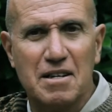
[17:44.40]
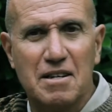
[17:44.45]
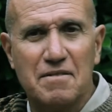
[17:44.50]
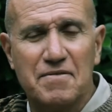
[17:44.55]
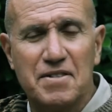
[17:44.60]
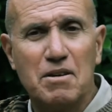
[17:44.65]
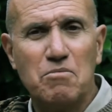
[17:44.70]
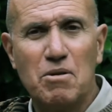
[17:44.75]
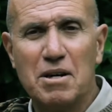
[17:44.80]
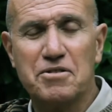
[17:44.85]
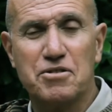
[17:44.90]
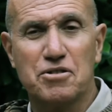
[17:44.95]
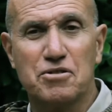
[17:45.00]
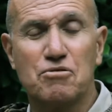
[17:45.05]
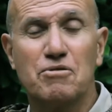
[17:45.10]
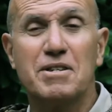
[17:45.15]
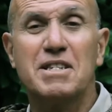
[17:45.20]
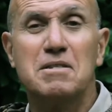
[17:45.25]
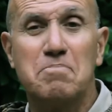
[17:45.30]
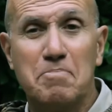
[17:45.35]
they wanted
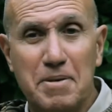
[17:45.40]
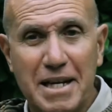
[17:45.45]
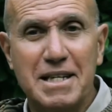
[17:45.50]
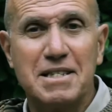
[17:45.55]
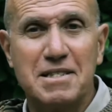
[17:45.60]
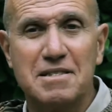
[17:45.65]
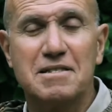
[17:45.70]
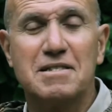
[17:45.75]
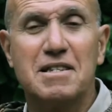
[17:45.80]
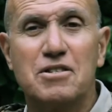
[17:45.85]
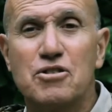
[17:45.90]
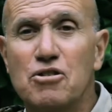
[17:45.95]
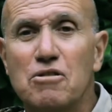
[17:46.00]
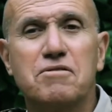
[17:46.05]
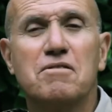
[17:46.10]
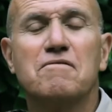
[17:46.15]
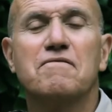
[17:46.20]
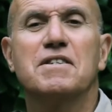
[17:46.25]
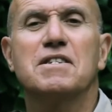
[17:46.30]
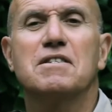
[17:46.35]
to express their
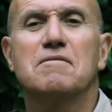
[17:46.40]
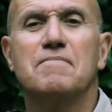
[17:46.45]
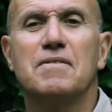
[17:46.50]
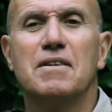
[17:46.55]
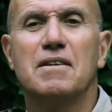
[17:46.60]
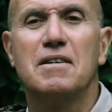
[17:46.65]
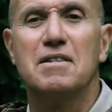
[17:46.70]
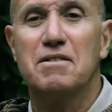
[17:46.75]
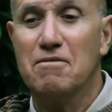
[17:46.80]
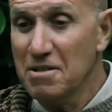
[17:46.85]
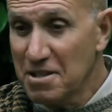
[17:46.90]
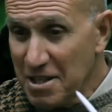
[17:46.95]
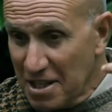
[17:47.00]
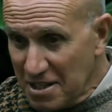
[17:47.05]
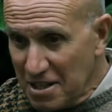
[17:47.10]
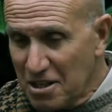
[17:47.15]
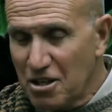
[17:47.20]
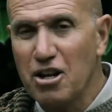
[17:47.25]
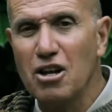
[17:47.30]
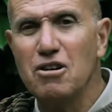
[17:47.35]
total freedom. I'm going to take
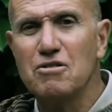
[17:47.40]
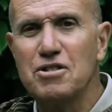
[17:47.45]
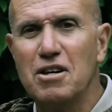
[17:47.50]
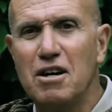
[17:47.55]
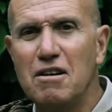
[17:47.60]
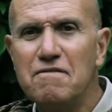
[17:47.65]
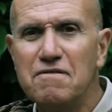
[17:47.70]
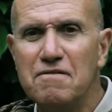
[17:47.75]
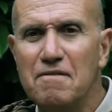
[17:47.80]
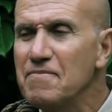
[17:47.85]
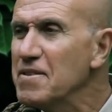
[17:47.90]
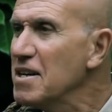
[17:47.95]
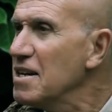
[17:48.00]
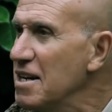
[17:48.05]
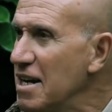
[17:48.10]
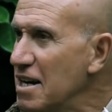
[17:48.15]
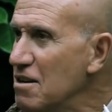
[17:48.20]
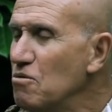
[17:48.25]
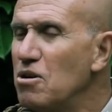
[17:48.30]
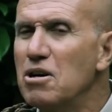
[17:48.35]
the clothes off
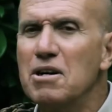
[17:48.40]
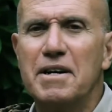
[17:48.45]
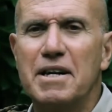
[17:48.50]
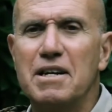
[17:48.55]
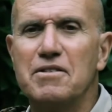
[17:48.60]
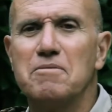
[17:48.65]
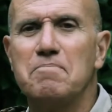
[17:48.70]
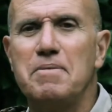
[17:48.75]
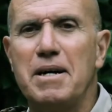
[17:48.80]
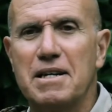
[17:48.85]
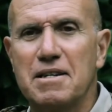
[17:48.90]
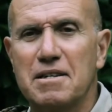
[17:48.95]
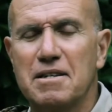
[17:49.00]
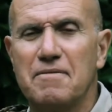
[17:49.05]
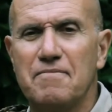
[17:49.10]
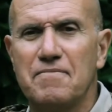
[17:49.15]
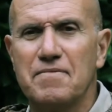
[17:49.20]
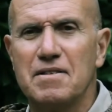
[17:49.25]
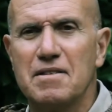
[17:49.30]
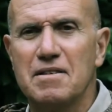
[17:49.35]
and walk around the park.
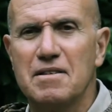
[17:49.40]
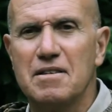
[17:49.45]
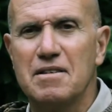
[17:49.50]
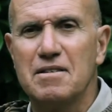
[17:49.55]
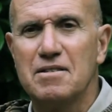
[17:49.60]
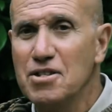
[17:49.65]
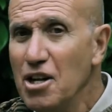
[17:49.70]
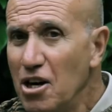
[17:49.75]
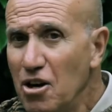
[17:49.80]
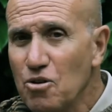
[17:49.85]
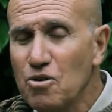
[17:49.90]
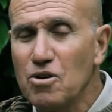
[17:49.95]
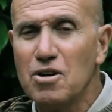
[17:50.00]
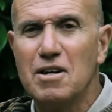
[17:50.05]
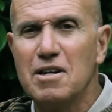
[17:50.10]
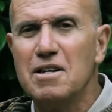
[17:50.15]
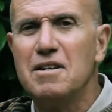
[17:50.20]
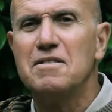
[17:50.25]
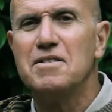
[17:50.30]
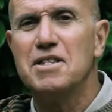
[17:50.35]
No,
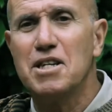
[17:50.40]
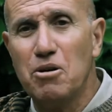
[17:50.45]
they